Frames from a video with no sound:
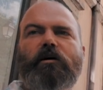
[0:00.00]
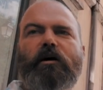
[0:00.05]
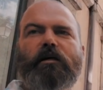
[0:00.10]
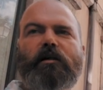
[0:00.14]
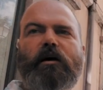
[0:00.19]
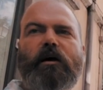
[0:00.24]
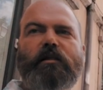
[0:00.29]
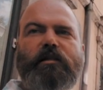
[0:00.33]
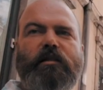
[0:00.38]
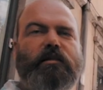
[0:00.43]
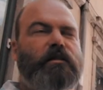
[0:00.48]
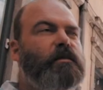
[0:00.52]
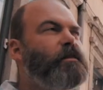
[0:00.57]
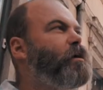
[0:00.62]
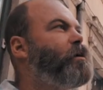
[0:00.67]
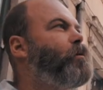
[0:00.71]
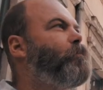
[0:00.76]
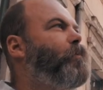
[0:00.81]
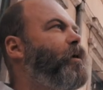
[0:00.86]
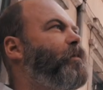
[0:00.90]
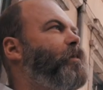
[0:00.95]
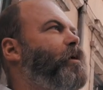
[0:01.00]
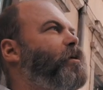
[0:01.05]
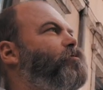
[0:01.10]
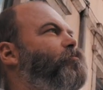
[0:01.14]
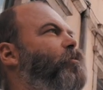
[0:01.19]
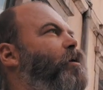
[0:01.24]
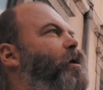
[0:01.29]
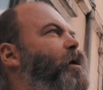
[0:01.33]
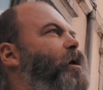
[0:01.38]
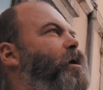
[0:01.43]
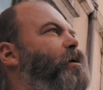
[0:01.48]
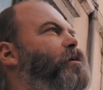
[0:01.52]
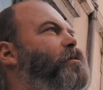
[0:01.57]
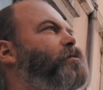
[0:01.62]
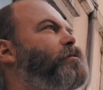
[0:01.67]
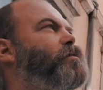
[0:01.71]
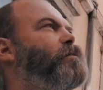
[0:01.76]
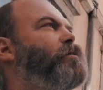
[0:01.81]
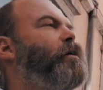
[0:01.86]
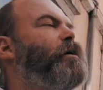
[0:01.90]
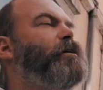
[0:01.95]
I think the thing about this, right,
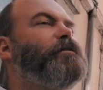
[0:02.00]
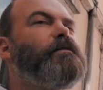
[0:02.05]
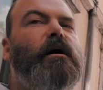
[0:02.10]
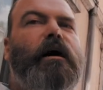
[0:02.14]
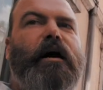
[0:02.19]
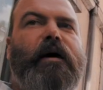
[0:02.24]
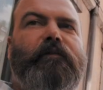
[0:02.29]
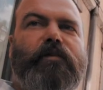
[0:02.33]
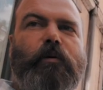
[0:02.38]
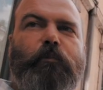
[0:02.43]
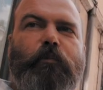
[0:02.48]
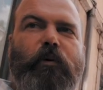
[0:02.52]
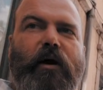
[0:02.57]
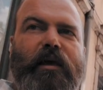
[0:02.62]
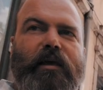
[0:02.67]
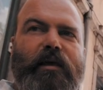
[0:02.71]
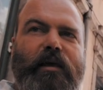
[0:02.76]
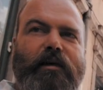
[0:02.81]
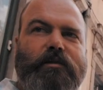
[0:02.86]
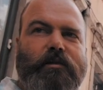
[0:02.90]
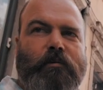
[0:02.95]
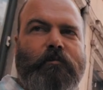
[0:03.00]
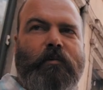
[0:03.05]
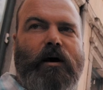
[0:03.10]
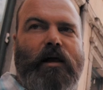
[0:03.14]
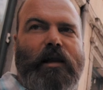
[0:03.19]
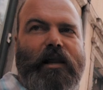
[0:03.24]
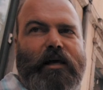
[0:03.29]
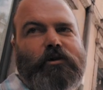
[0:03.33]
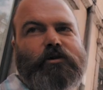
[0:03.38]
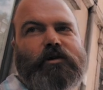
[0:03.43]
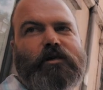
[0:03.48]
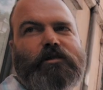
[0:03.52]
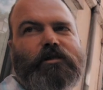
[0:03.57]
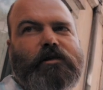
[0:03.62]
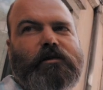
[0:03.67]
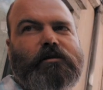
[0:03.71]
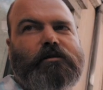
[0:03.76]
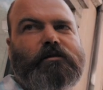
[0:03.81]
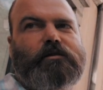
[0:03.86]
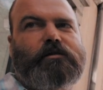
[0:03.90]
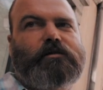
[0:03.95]
is I have to break it to my
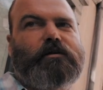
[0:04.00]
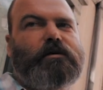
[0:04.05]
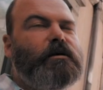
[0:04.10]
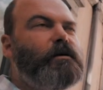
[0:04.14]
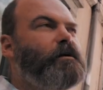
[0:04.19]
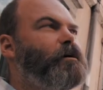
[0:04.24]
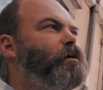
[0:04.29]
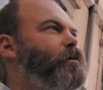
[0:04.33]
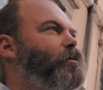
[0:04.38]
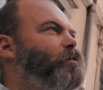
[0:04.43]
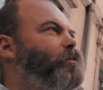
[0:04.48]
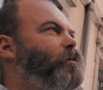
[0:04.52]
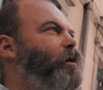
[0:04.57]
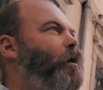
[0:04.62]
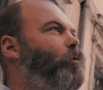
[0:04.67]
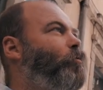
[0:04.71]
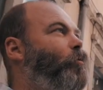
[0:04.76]
electricians that